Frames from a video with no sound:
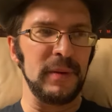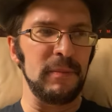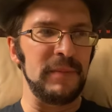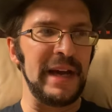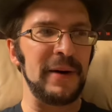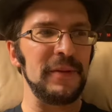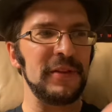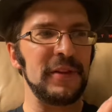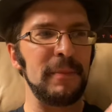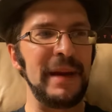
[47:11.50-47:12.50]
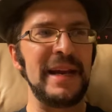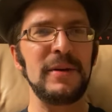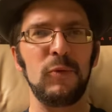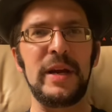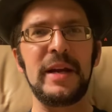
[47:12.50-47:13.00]
Now, the
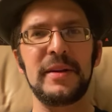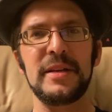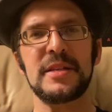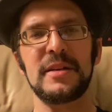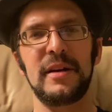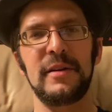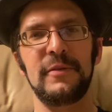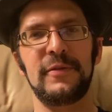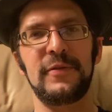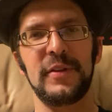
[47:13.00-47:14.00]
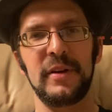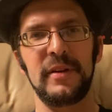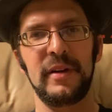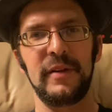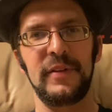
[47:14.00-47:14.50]
main weakness of
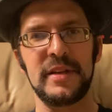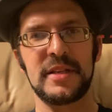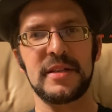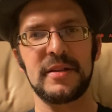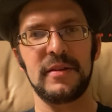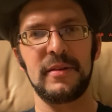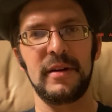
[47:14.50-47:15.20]
this,